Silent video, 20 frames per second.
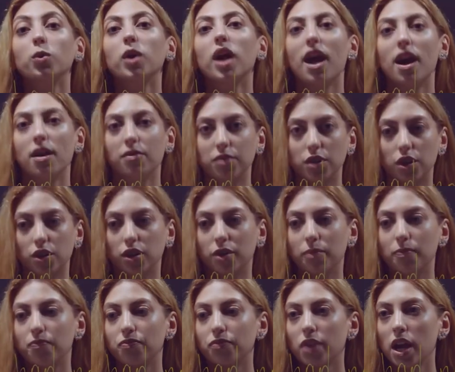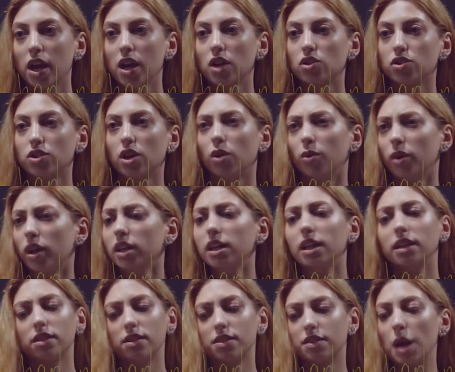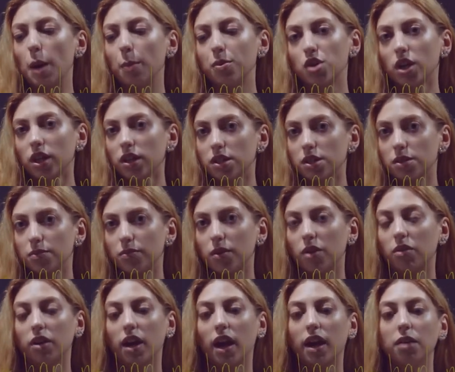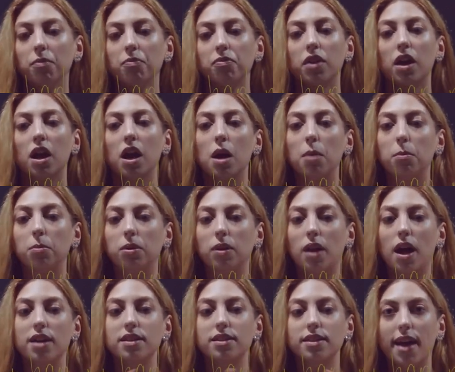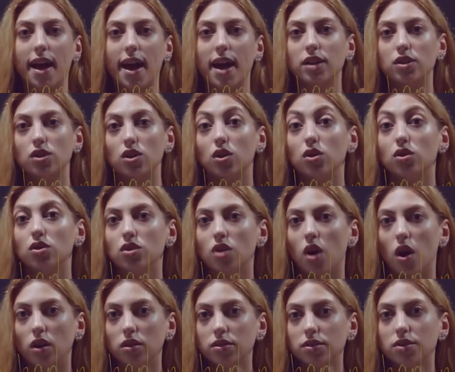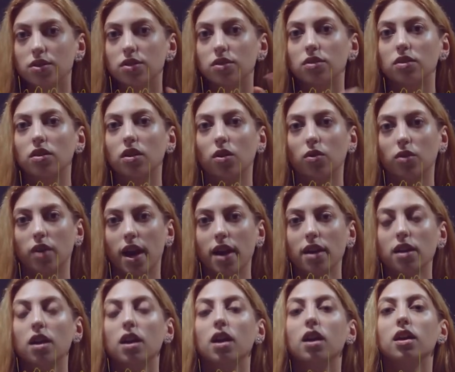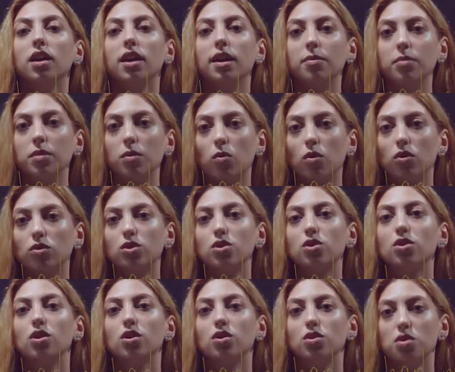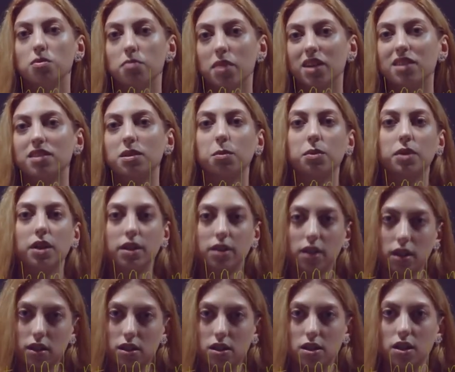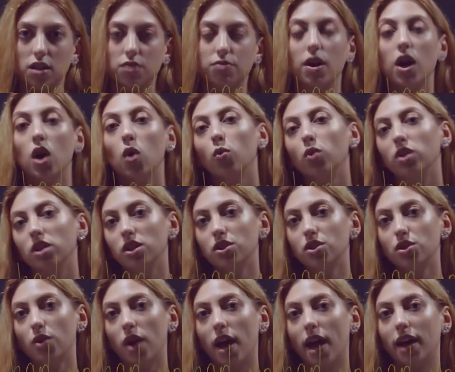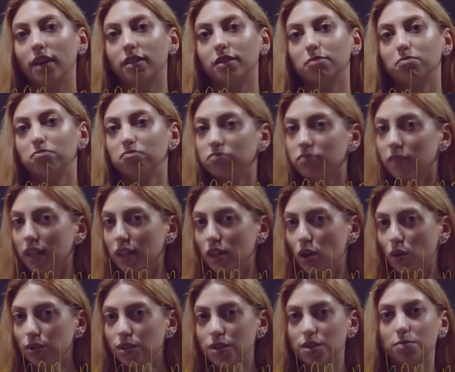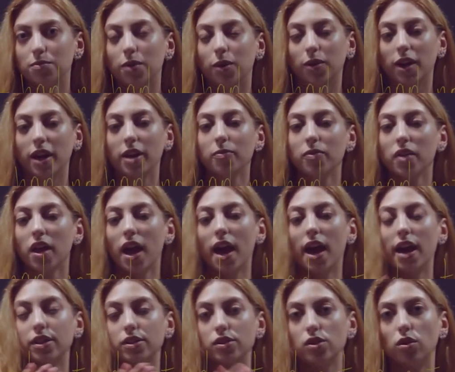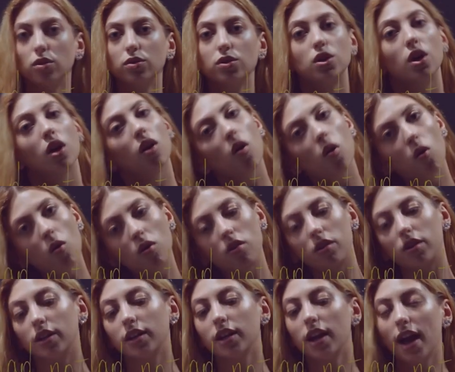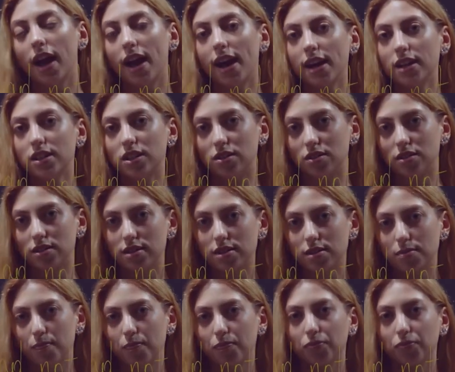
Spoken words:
we have here. So again, the subject, okay, plus had not, okay. If you want to make something negative, we need to add not, okay, had not or hadn't.